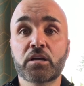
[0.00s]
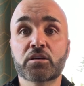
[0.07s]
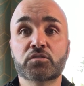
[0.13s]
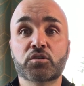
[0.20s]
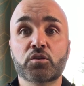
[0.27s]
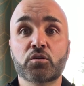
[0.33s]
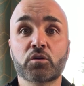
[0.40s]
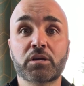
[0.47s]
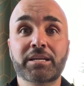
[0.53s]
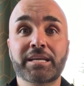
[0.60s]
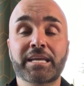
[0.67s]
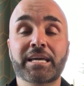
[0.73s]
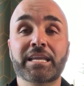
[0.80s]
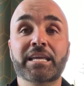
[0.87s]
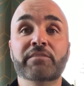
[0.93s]
so you're going to
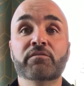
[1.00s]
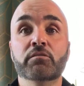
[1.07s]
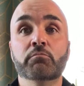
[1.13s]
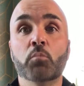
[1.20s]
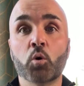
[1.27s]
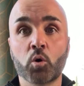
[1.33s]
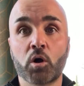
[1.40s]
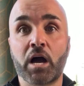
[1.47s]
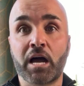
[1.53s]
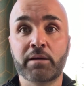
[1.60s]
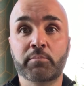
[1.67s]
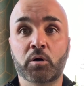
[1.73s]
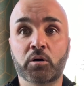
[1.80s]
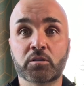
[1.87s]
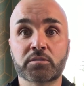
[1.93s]
get even more
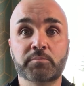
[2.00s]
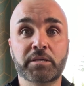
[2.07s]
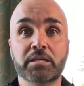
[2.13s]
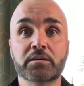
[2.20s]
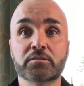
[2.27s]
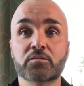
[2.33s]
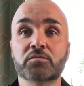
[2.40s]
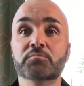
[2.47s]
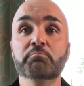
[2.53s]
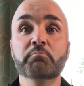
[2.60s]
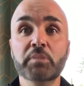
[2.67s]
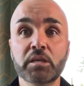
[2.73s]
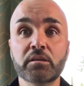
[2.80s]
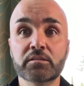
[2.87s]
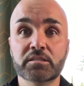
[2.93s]
eyeballs because there's
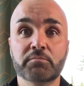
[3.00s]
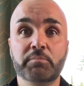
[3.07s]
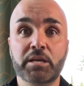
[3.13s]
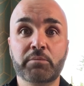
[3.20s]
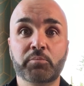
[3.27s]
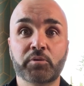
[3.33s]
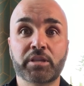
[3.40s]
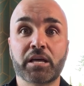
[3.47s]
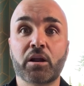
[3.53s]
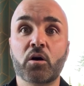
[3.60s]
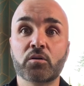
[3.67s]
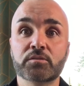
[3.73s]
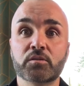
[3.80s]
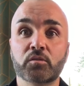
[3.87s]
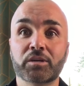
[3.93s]
millions of people that
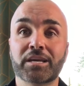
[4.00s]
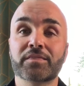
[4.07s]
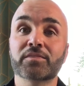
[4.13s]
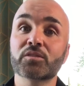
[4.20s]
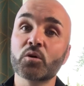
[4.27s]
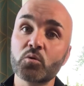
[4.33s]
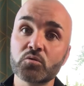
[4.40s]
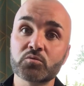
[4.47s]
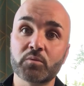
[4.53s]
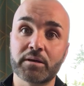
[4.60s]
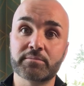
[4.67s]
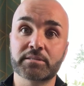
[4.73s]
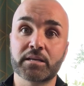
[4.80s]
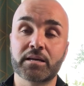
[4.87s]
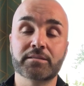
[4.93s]
also look at those
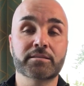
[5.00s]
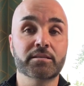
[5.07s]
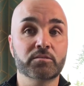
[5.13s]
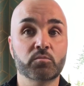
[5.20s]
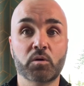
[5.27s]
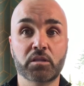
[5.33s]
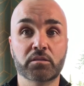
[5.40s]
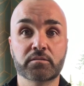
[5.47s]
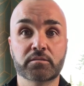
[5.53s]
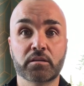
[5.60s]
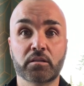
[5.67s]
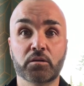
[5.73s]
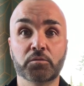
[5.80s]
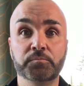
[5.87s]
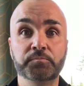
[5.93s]
websites as well as
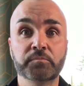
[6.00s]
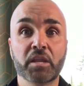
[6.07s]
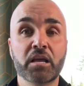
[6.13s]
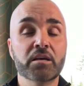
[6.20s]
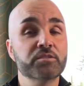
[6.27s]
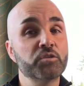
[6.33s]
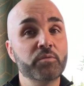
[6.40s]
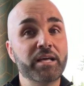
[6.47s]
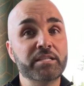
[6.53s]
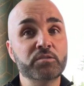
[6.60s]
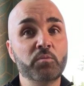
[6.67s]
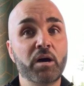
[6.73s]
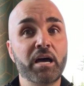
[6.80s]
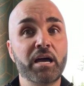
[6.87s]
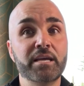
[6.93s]
Zillow. So that's
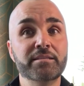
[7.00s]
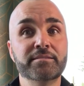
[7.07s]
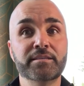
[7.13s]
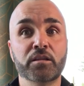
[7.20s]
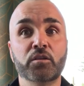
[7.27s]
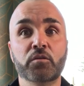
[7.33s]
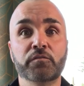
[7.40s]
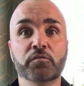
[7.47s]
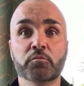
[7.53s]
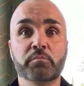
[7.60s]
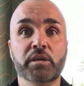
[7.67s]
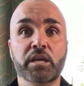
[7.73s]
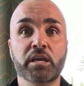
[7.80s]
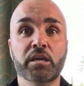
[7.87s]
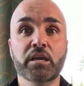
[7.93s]
why Zillow for
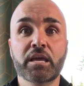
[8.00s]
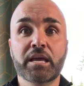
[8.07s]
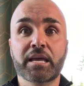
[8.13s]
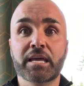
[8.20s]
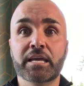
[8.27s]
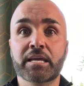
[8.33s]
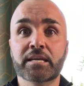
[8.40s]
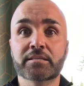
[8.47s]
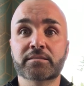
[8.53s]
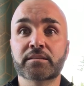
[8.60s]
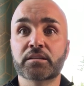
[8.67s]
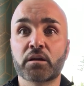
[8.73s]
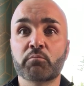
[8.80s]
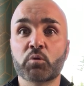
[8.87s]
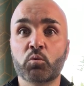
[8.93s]
me is the
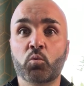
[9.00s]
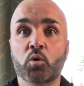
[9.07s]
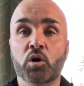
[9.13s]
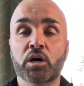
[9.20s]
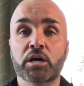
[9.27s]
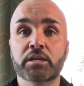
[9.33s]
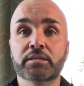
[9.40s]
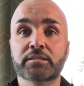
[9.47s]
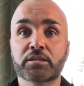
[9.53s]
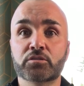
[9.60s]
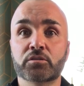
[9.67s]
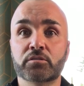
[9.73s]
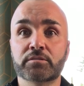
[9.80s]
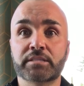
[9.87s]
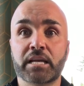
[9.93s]
number one
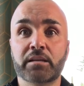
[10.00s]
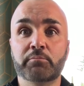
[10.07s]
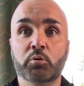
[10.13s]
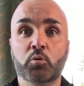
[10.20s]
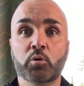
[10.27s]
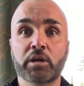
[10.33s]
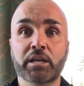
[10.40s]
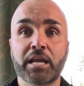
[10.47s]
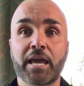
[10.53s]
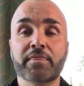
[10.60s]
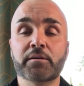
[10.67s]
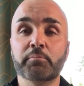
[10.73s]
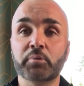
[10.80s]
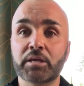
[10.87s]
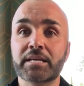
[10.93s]
digital standpoint and the
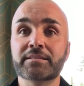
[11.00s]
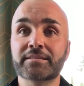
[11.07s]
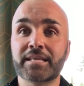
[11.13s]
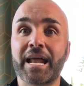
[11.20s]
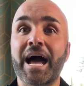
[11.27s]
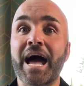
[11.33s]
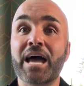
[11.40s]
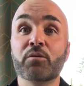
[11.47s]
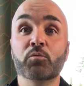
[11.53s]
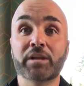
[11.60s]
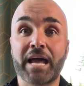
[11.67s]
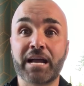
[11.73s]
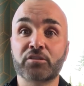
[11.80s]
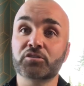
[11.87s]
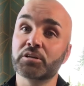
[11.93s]
place that I would
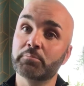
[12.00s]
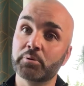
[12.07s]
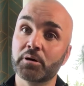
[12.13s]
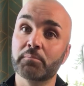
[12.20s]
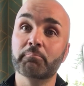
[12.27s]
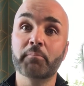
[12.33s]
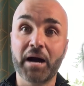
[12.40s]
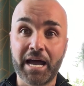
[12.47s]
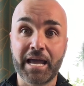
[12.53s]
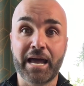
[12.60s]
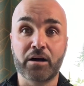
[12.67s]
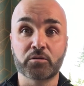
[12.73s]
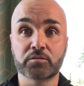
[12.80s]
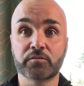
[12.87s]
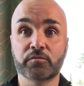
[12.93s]
actually put my
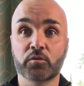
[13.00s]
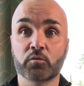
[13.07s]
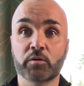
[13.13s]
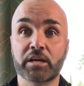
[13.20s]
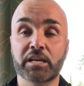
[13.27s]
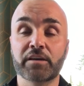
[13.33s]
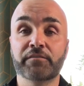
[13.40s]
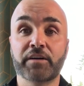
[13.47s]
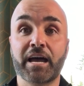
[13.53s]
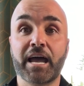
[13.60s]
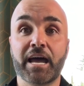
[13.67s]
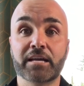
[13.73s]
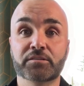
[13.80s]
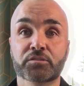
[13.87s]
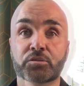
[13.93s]
house for rent if I
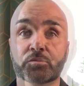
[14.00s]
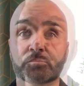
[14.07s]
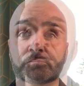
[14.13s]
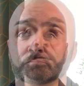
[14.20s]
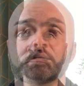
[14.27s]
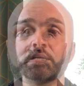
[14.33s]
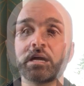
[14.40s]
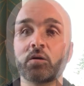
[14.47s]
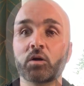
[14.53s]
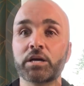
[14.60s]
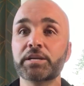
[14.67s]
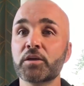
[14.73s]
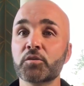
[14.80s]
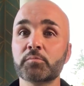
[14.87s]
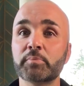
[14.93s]
had to. Now,
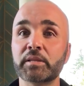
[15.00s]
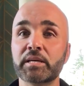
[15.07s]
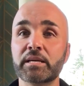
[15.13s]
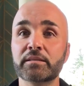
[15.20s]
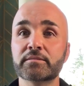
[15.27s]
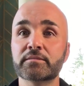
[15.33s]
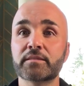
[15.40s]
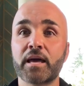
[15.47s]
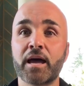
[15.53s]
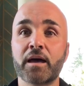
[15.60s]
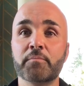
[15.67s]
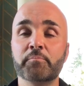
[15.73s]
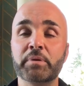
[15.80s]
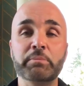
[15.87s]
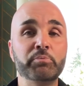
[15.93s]
another place
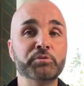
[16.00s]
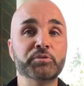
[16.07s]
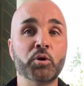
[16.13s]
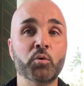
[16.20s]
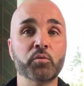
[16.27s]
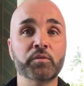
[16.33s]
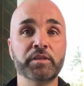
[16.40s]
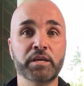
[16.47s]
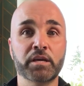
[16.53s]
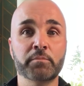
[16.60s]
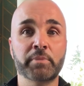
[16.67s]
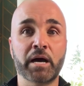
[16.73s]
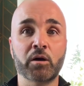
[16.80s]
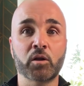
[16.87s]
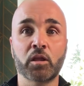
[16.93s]
that people don't think
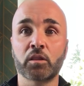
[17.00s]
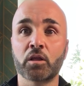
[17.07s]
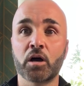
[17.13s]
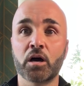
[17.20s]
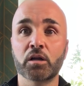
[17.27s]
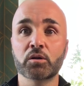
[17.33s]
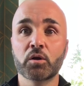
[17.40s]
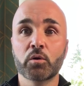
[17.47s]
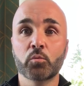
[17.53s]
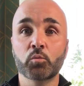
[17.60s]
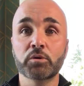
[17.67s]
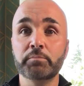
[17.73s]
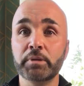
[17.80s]
about a lot would